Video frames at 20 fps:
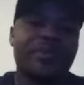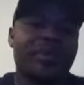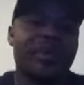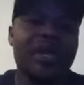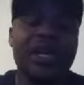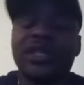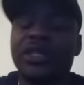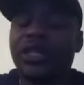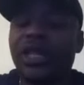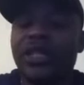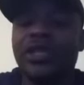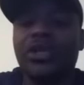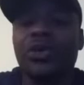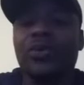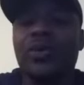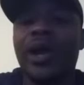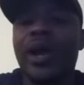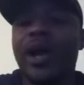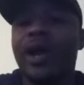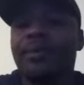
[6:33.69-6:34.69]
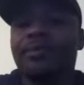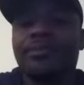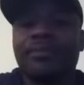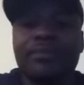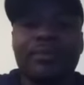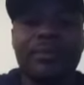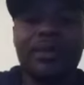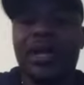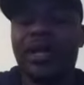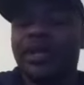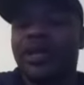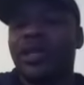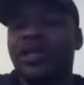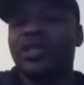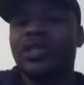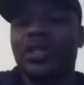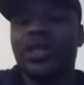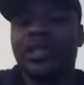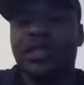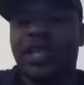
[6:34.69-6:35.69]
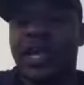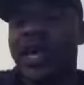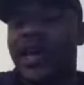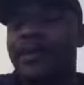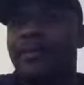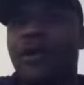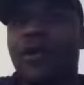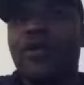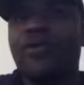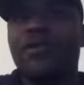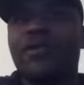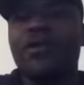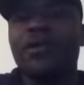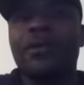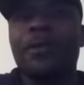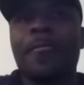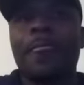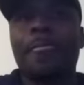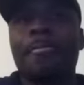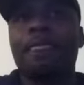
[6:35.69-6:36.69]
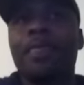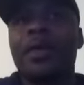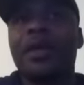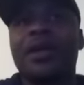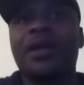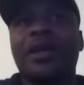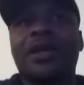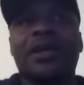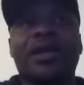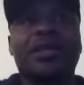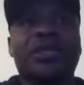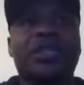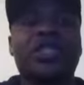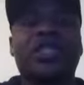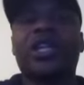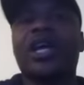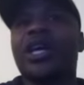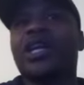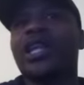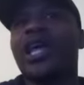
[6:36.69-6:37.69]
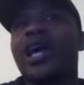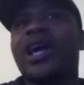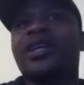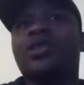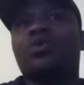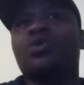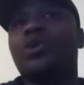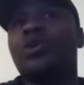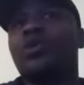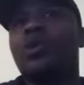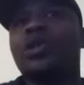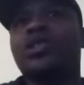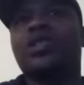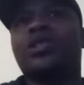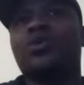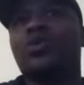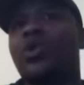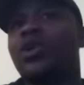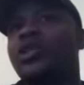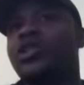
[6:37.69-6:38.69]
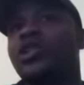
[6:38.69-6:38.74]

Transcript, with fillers: it's it's a wrap. Like it's it's game over. Just like last week, once once